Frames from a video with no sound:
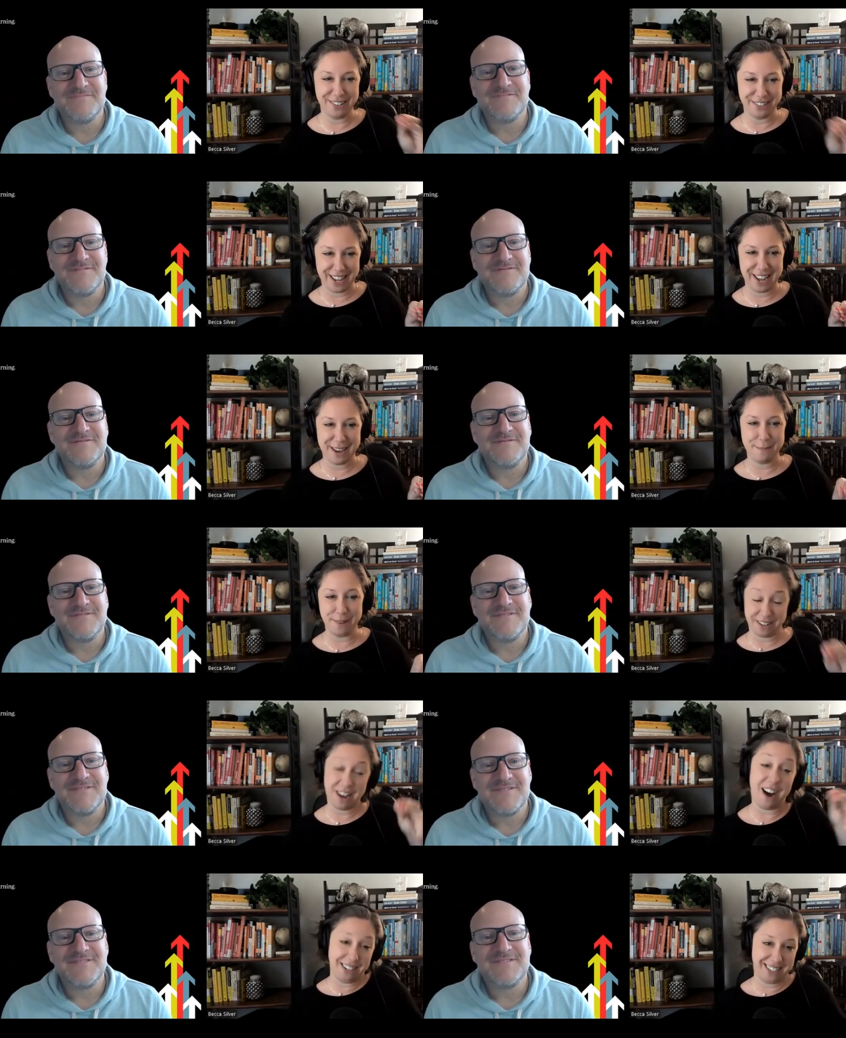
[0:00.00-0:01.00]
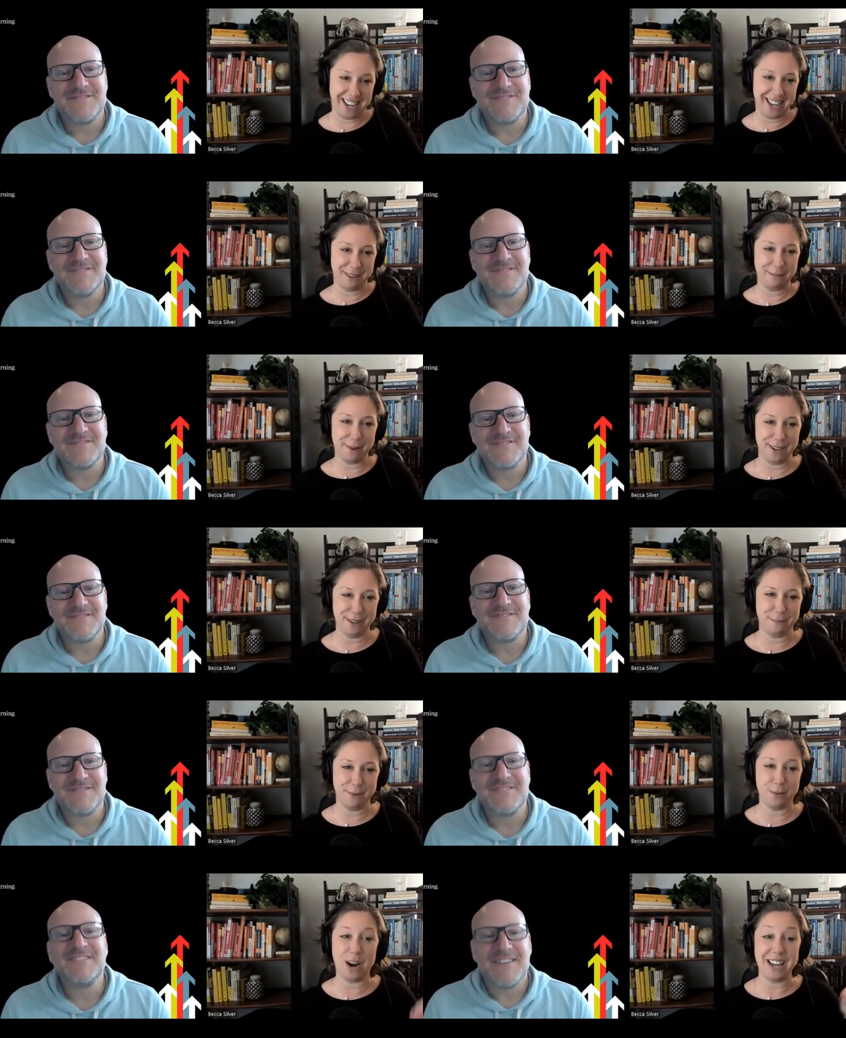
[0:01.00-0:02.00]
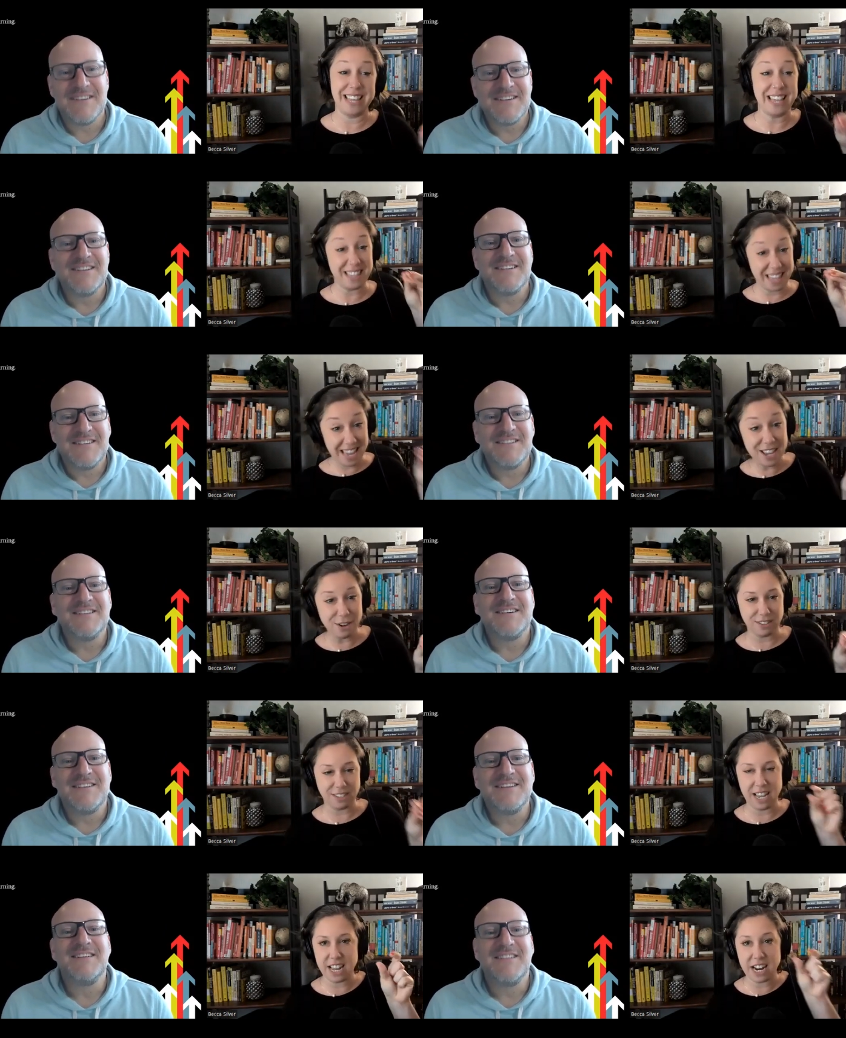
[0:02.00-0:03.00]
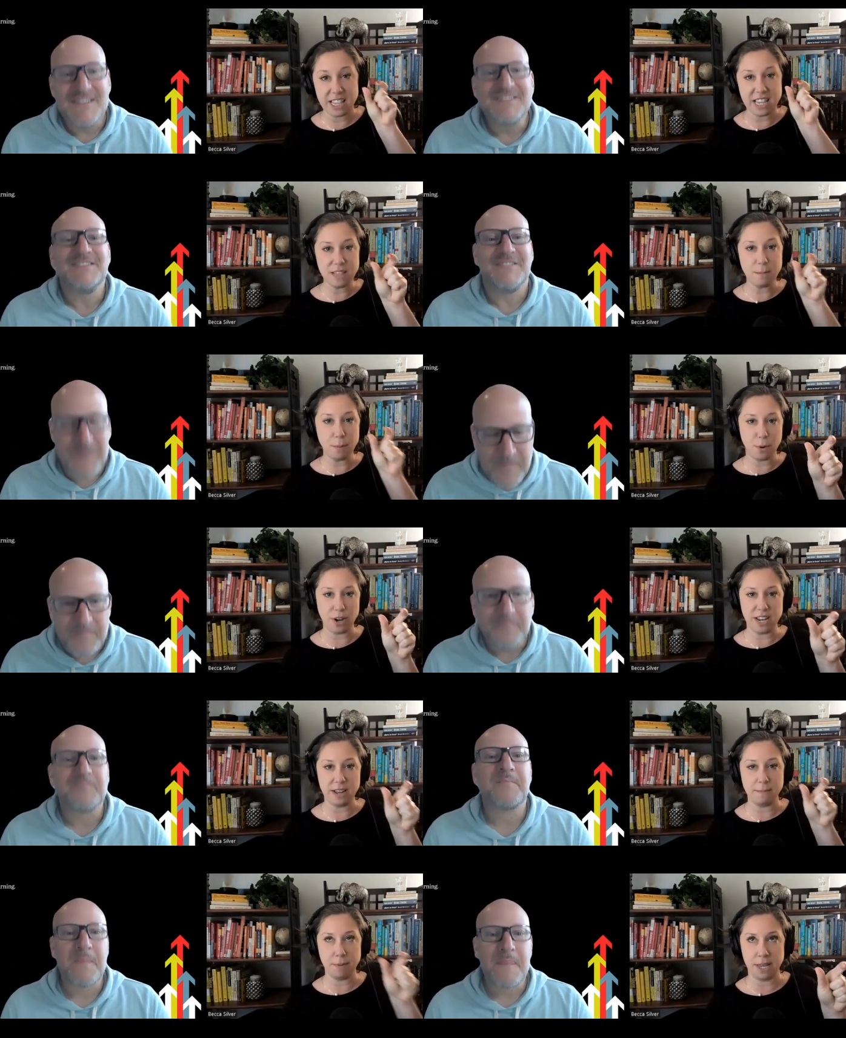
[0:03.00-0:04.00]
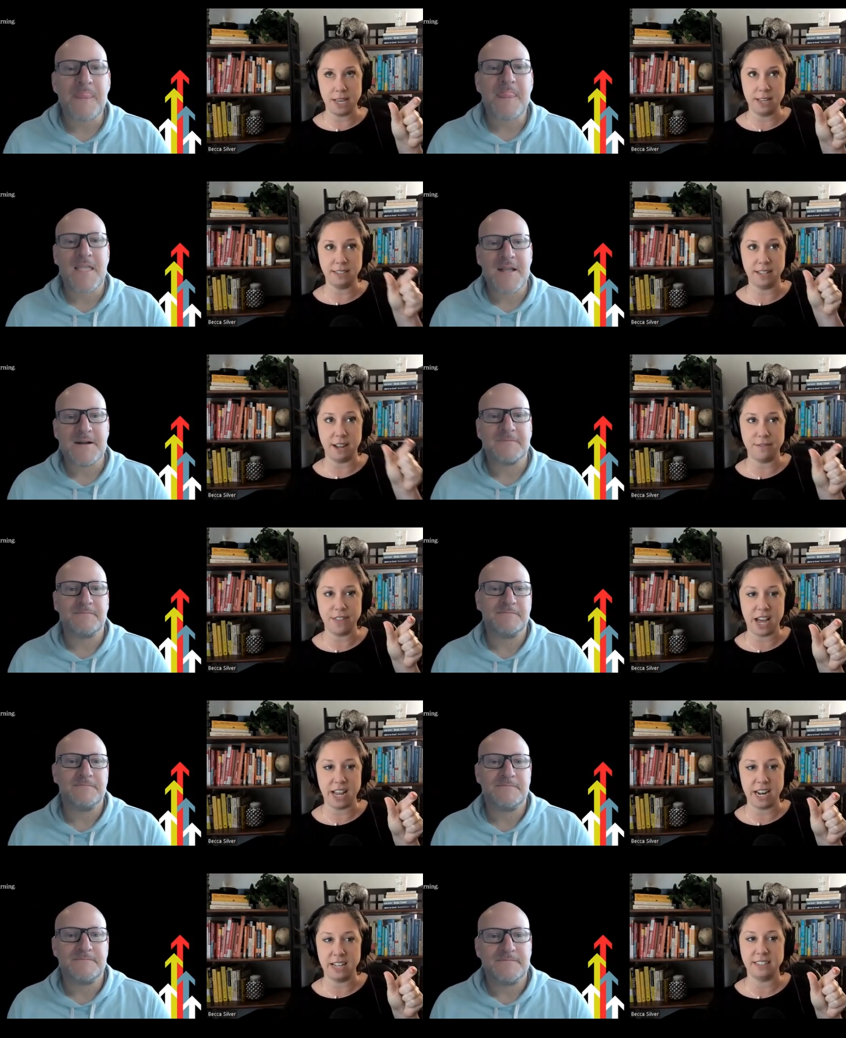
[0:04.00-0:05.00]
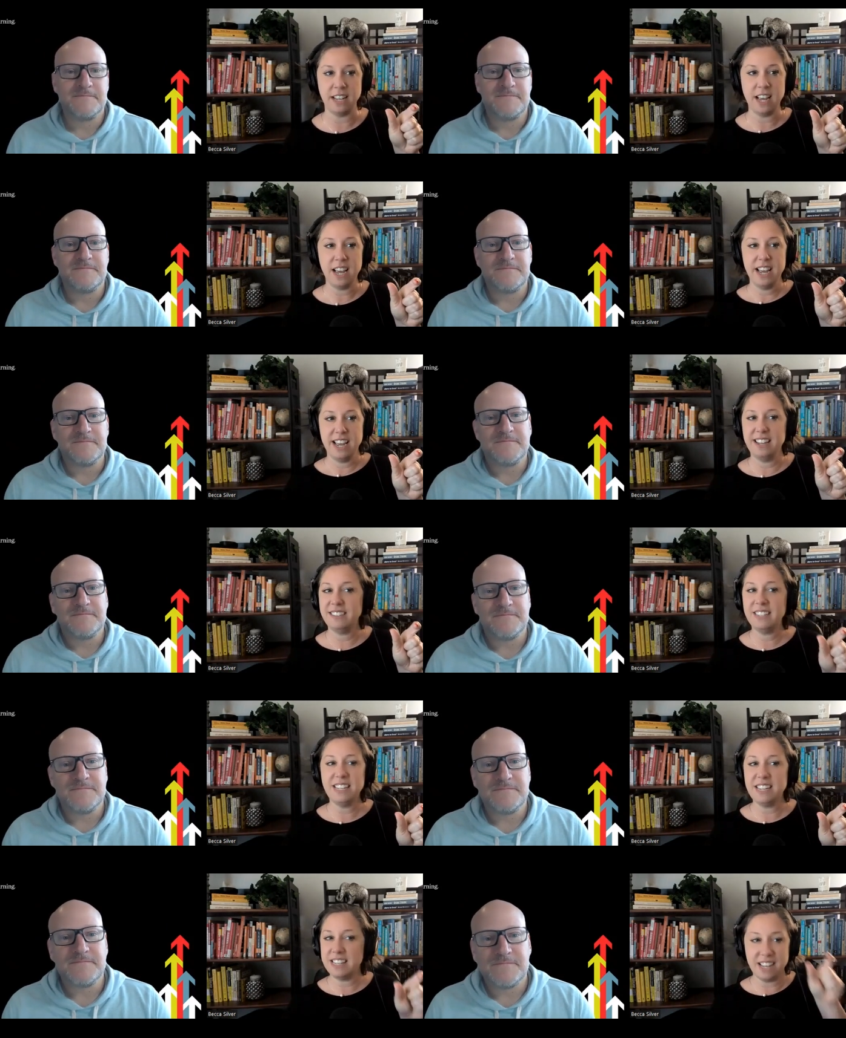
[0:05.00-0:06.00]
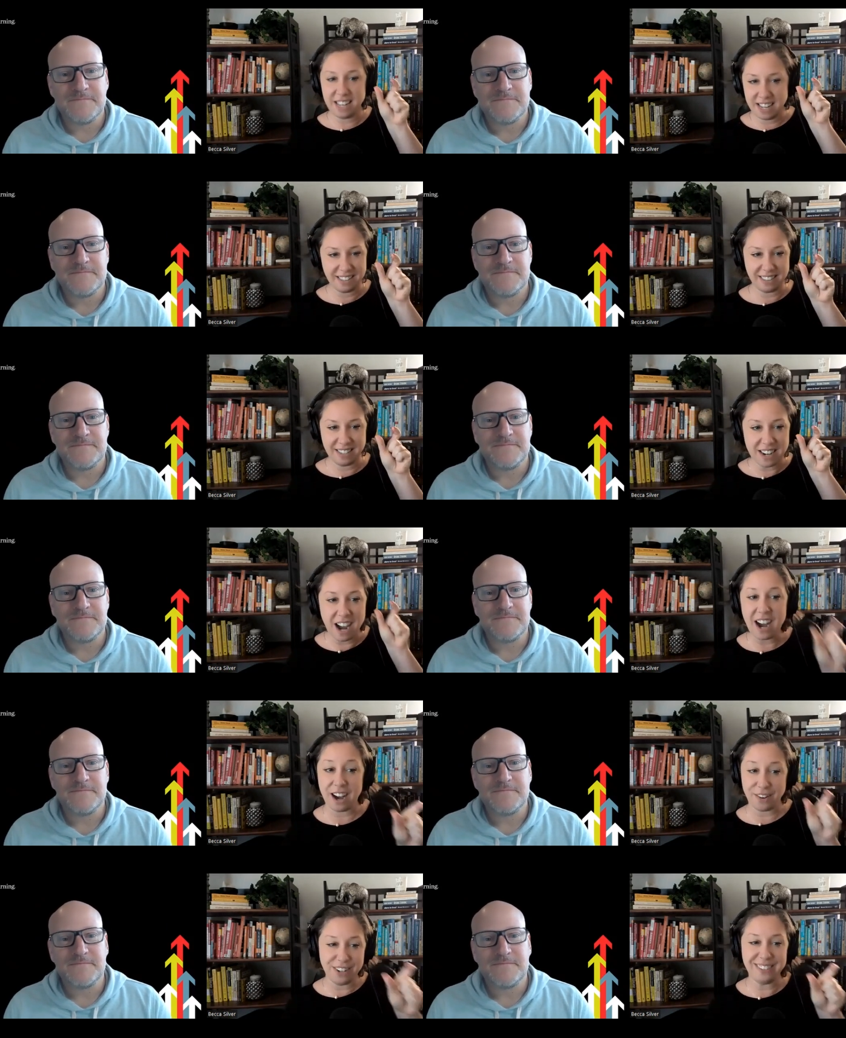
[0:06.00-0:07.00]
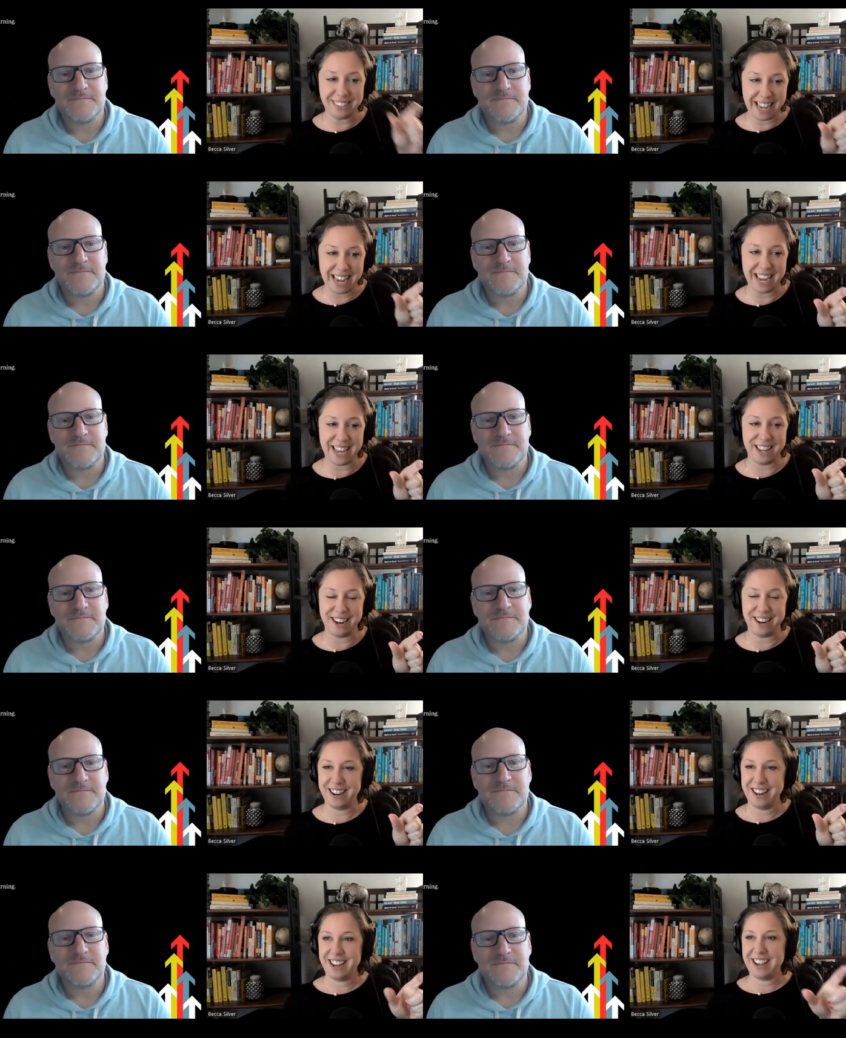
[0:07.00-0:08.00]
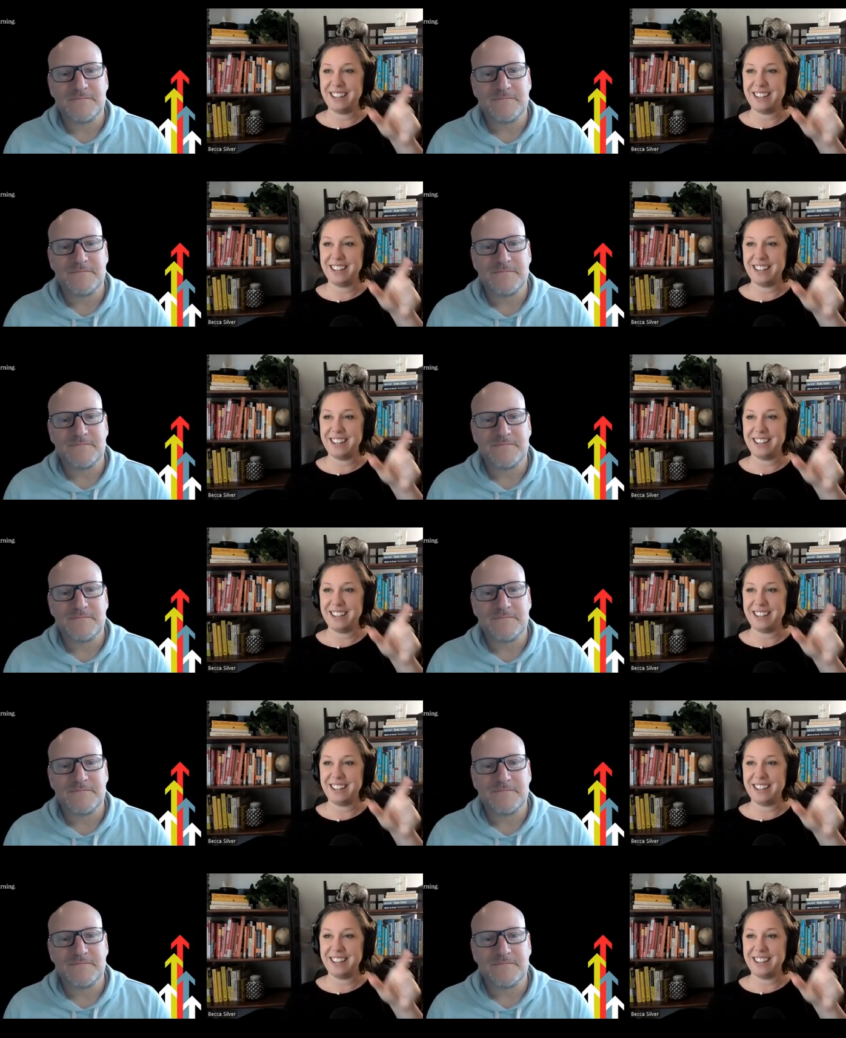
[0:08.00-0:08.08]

Speaker 1: what you say but the content but but why they think you're saying it and i think the poignant piece of that is isn't it's not i'm going to say it